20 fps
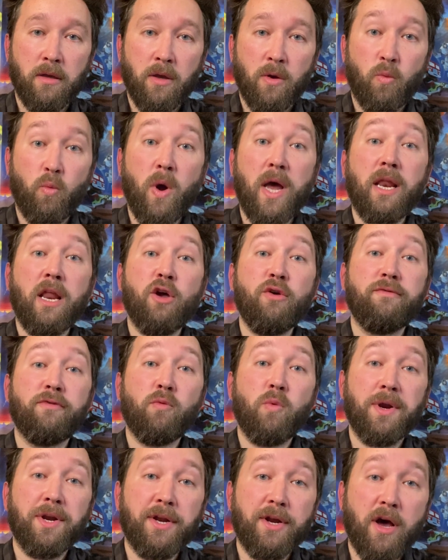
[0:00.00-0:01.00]
Well over
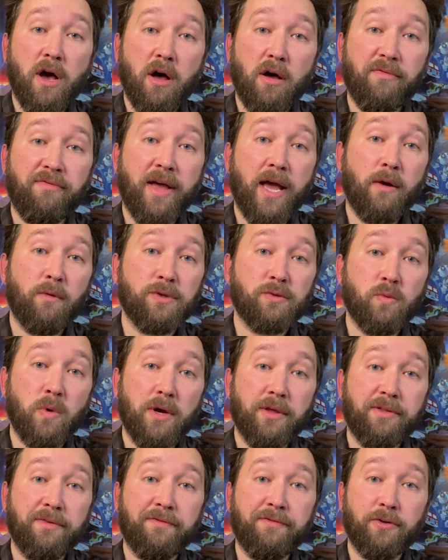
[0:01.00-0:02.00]
1.5 hours
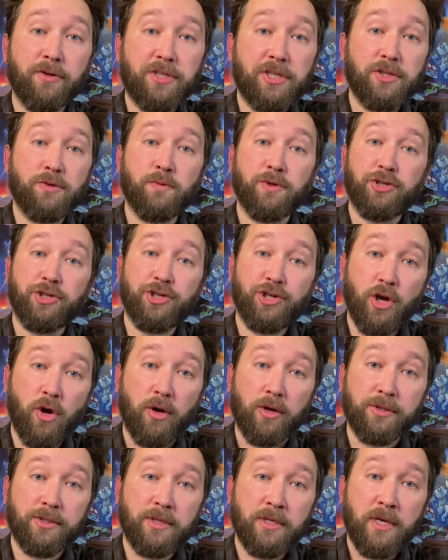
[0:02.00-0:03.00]
worth of footage was
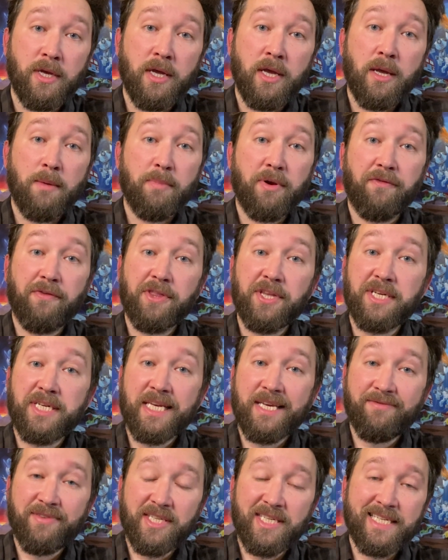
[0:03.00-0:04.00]
shot, but for the
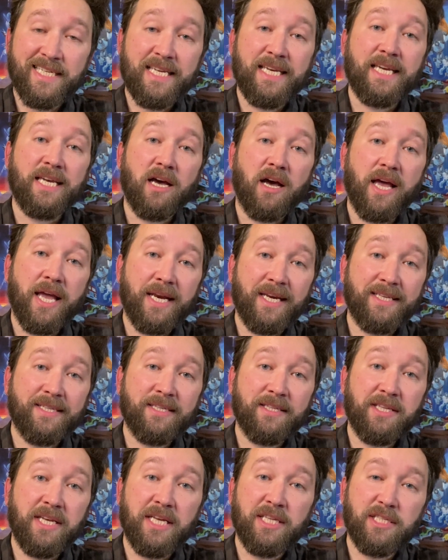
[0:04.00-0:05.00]
DVD I
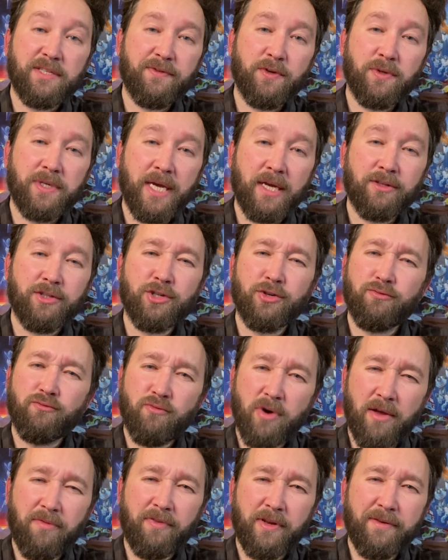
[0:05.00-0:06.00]
edited the interview down to
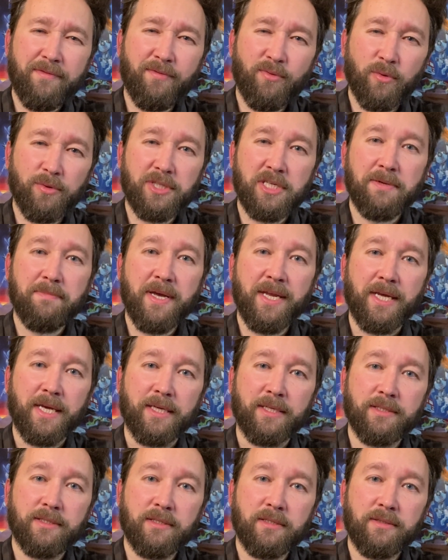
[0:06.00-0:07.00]
roughly 40
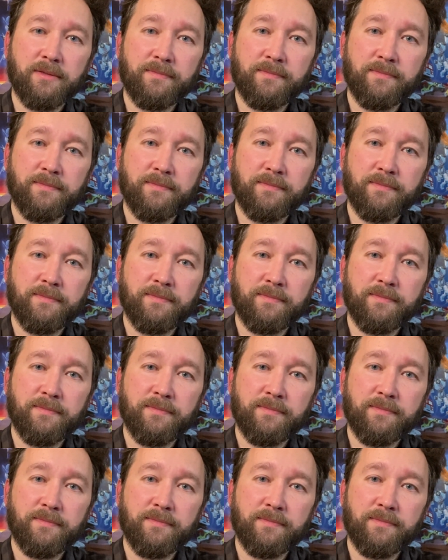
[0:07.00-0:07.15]
minutes.